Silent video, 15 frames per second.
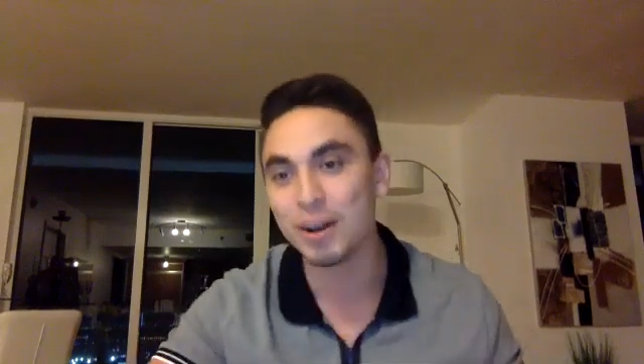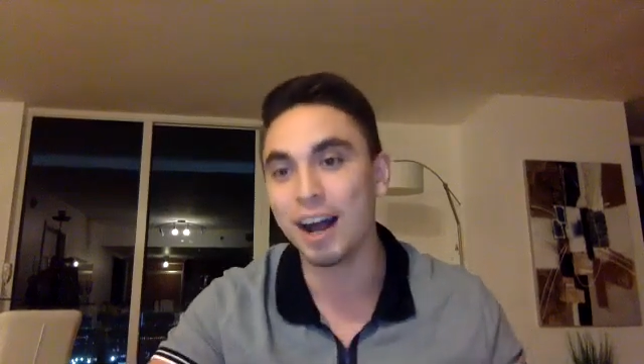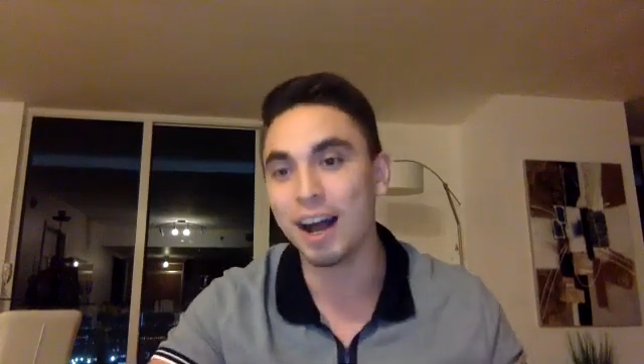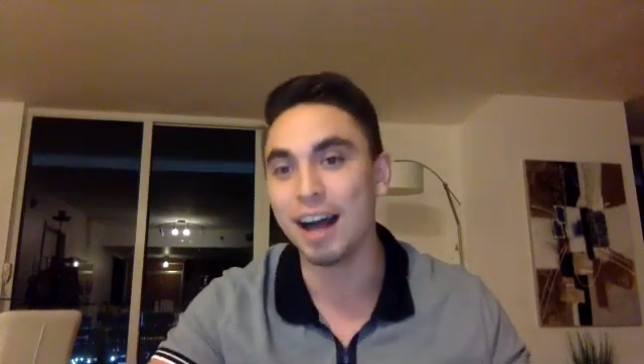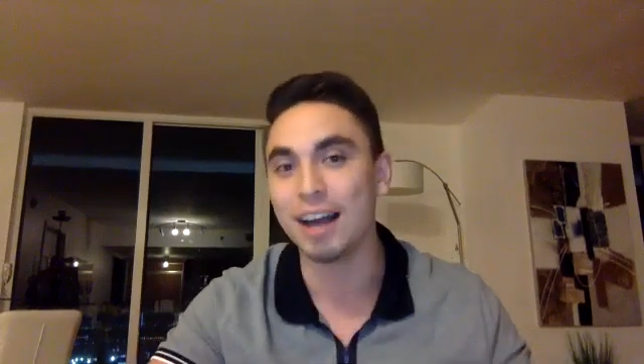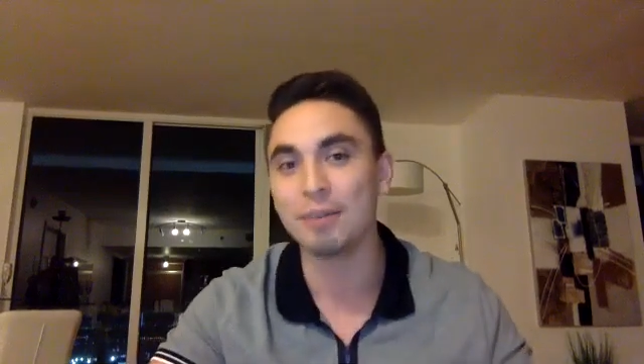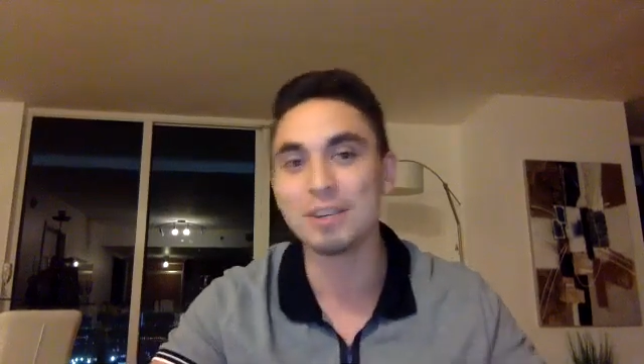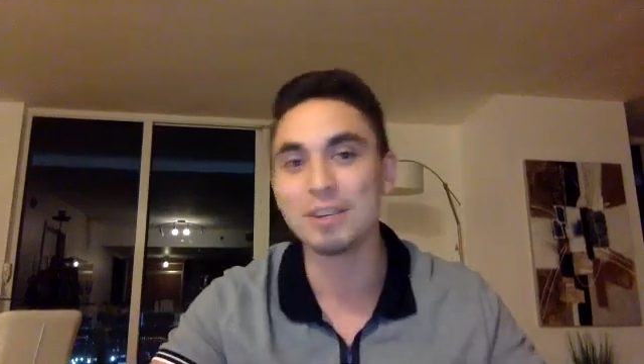
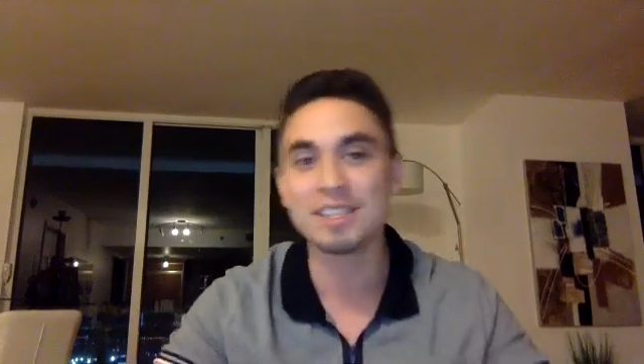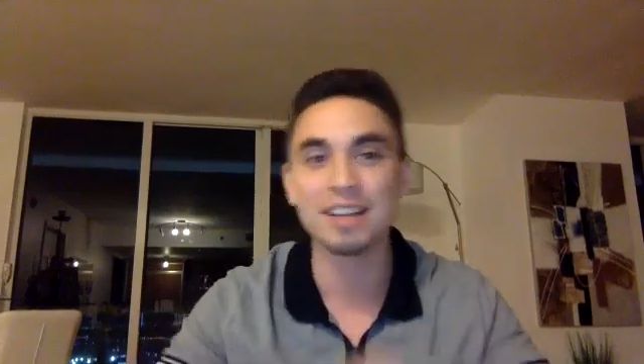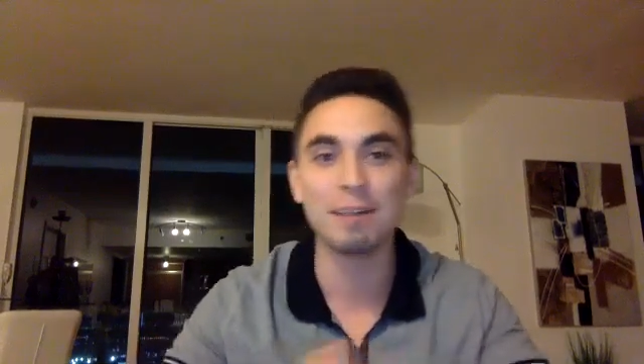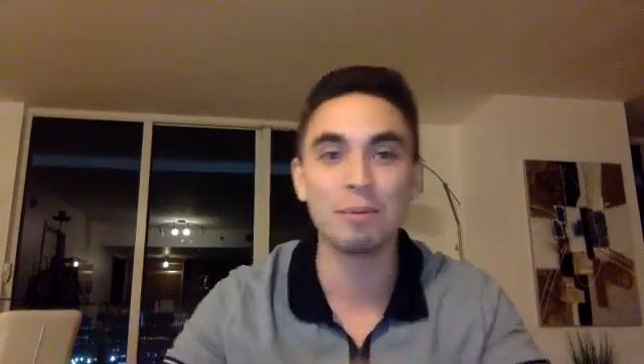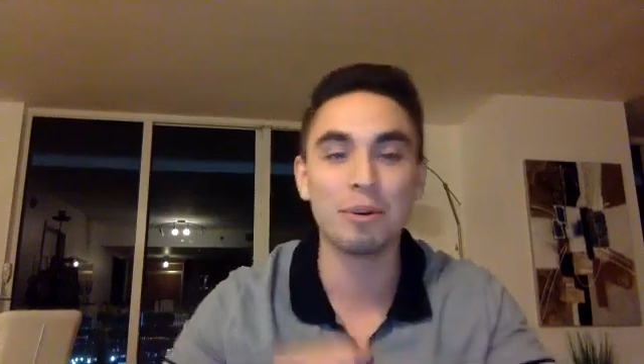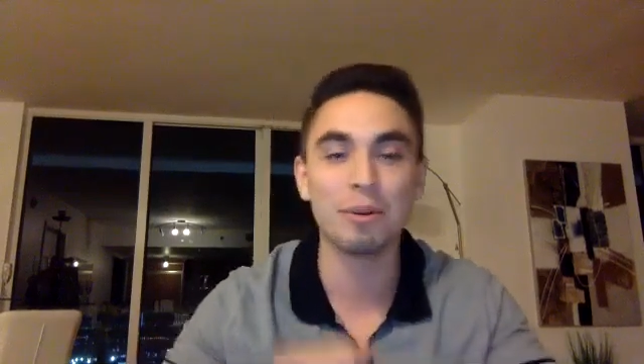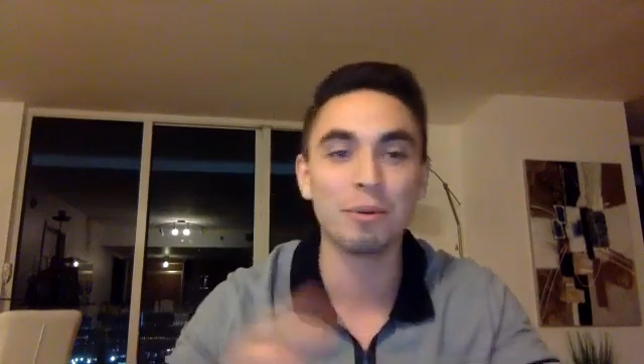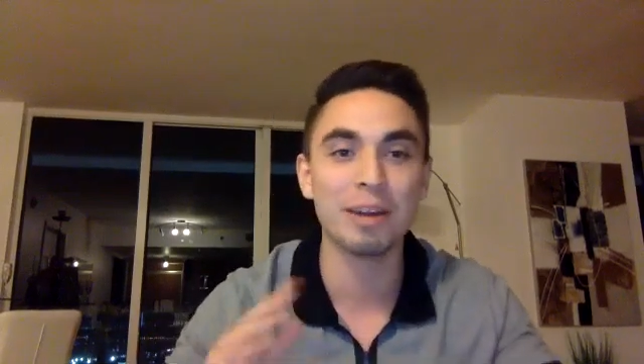hot. We saw
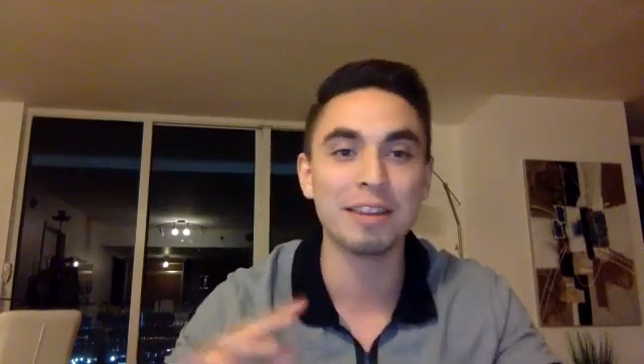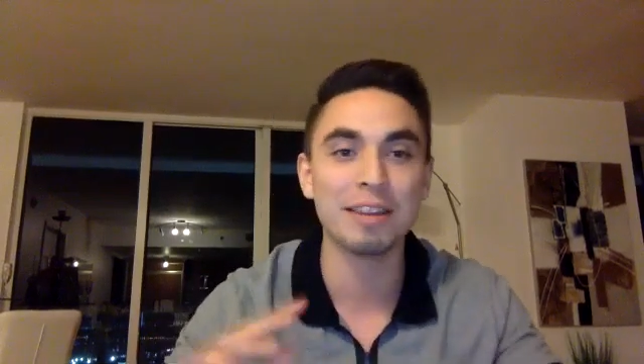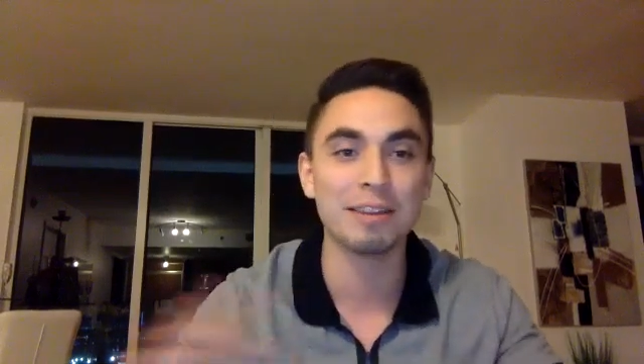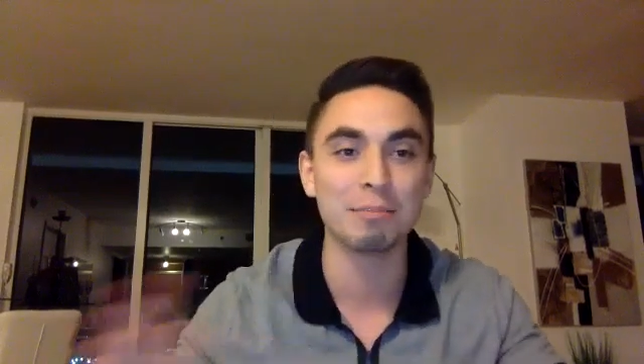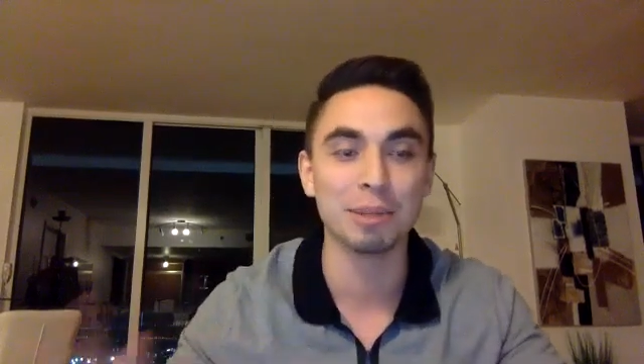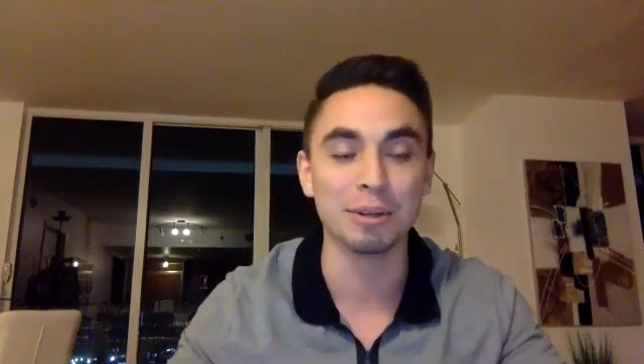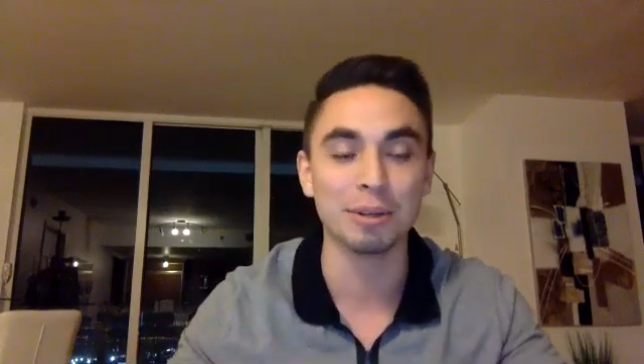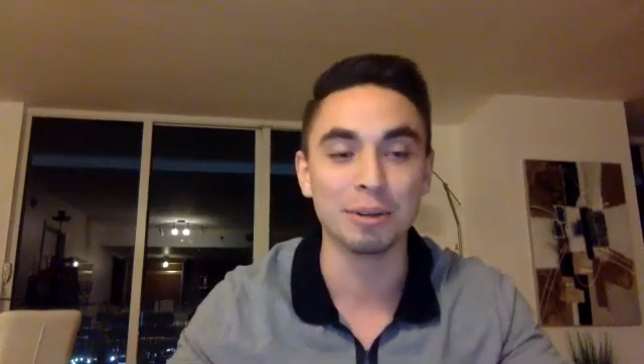more red
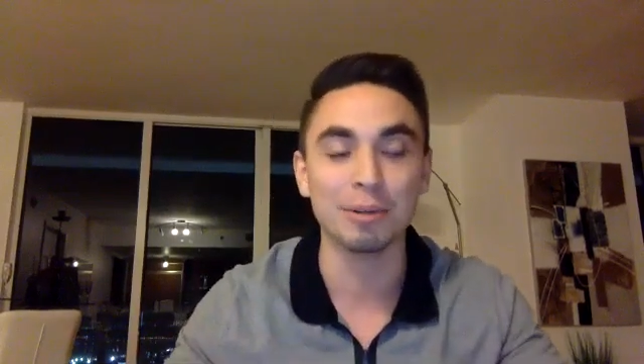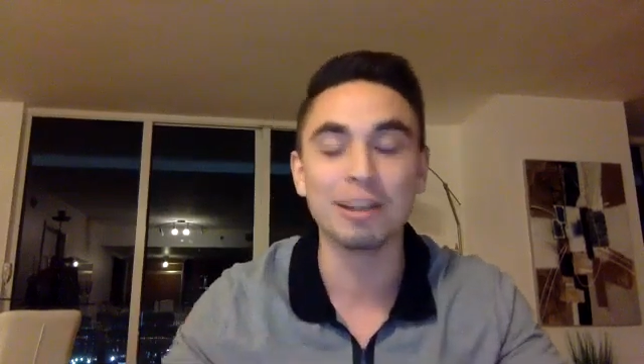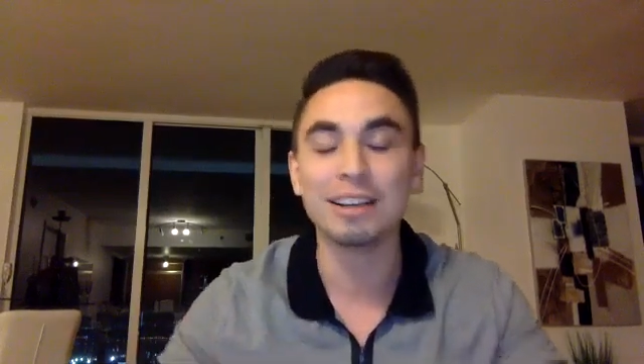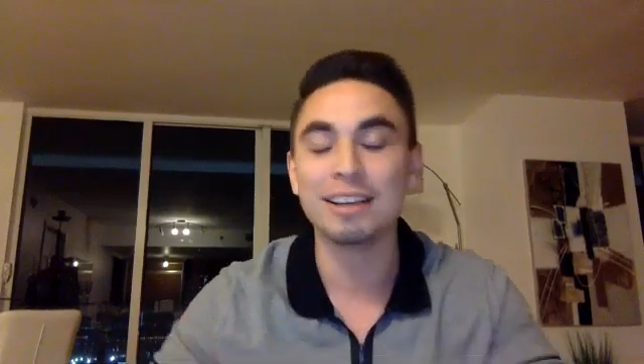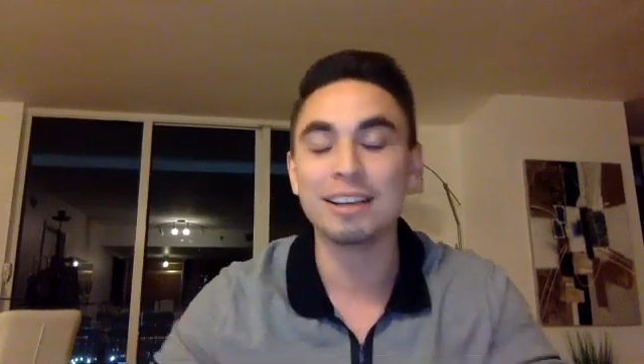than blue.